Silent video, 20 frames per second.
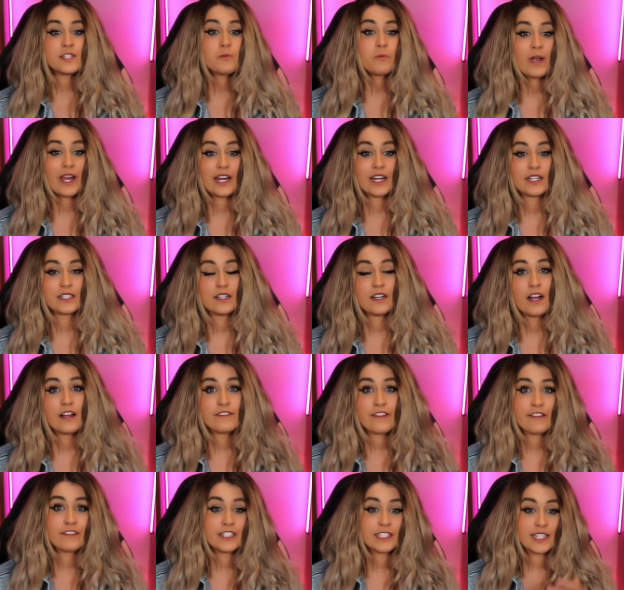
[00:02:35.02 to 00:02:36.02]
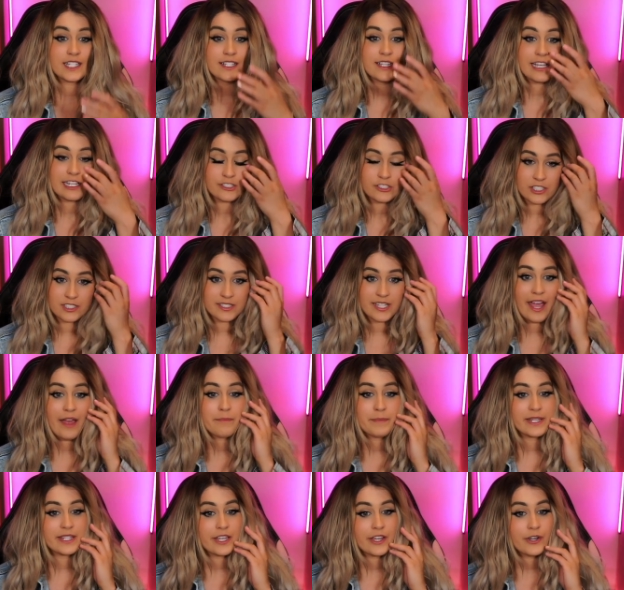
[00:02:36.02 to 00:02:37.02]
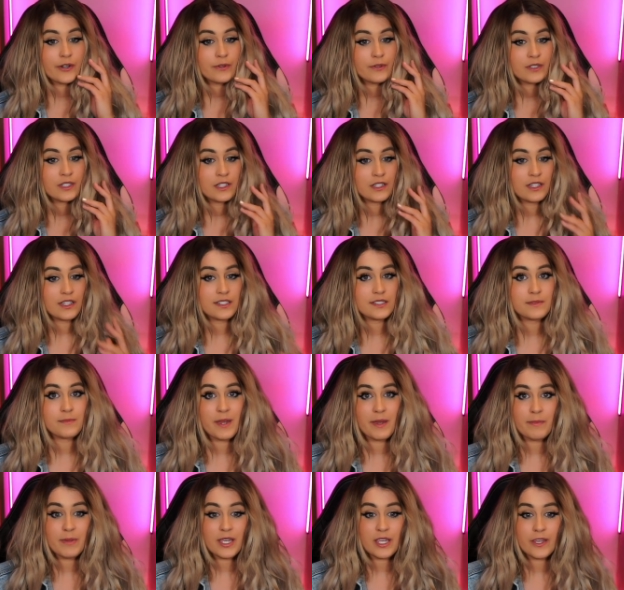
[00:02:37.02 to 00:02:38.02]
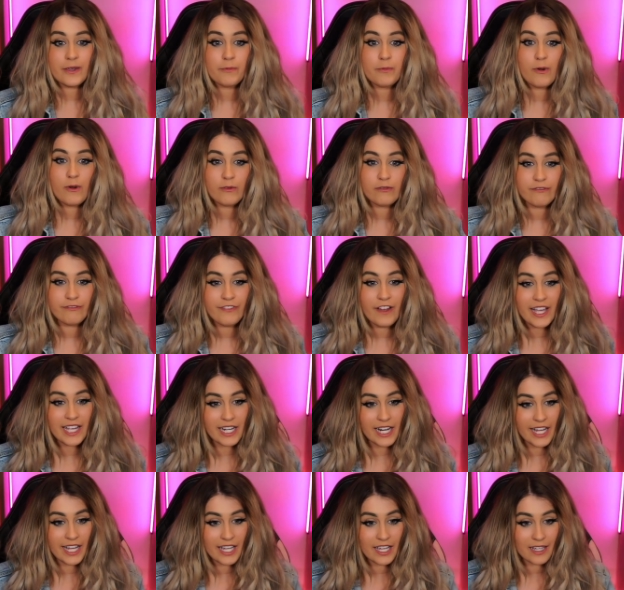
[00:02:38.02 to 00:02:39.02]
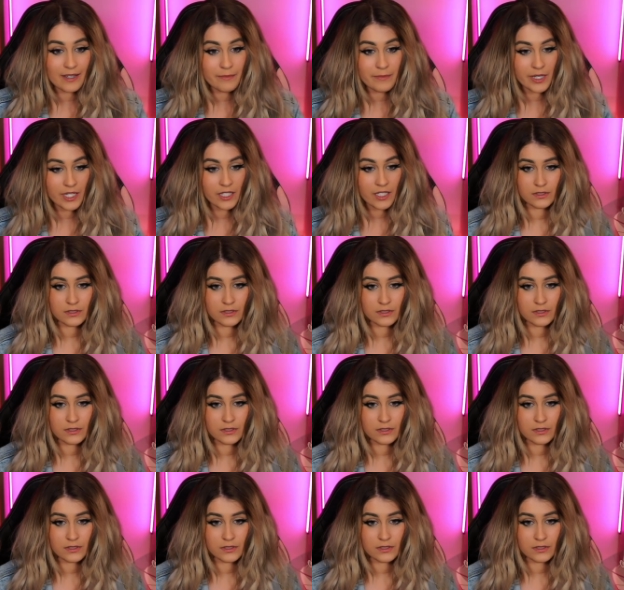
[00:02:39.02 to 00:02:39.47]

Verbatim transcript: aware of everything that just happened, though. Because maybe he won't fight him.